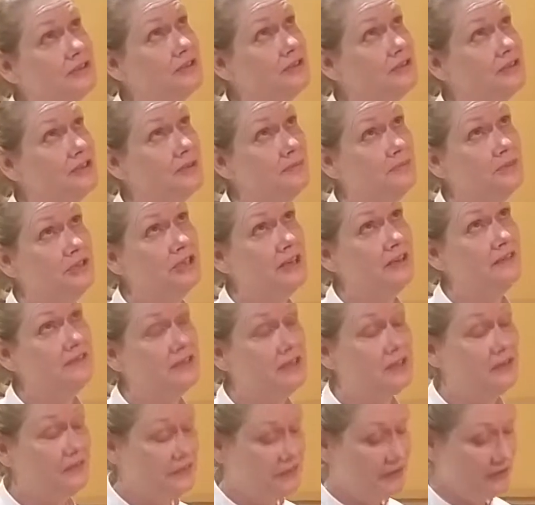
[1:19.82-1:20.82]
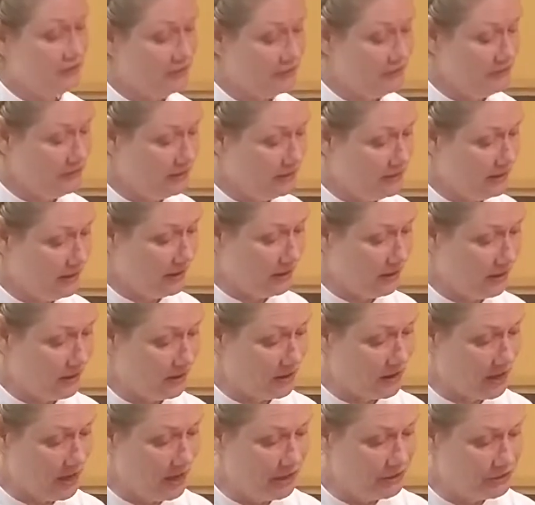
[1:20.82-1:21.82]
There's some chefs out there that
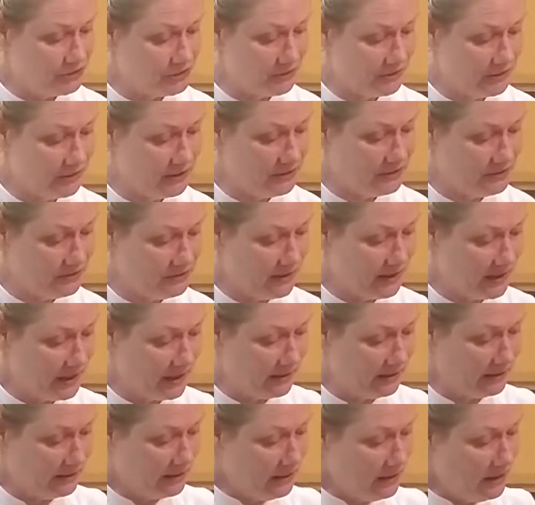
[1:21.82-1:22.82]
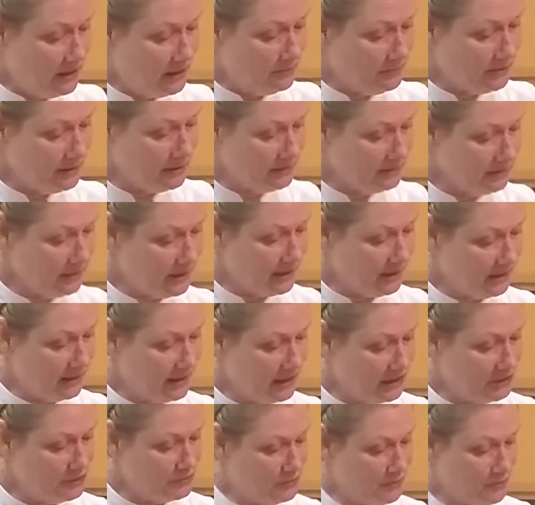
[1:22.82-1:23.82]
are contrary to that. But yeah, it
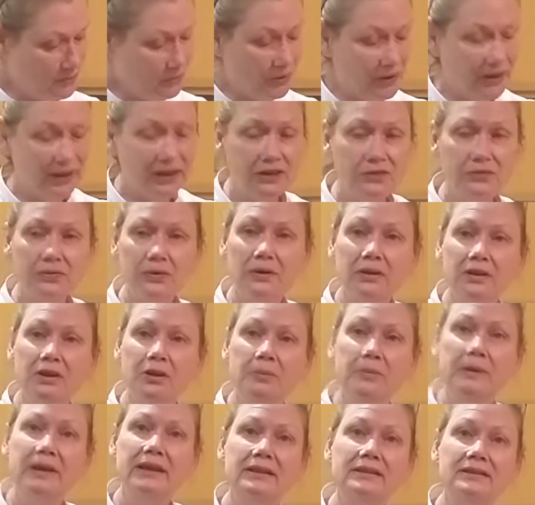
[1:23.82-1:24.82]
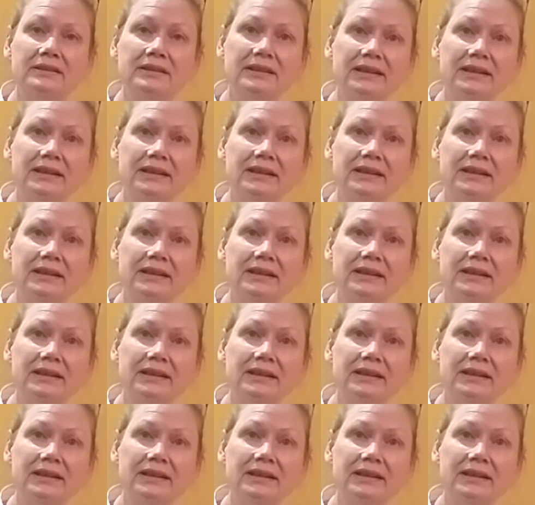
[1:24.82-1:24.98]
has been boiling for a little bit, and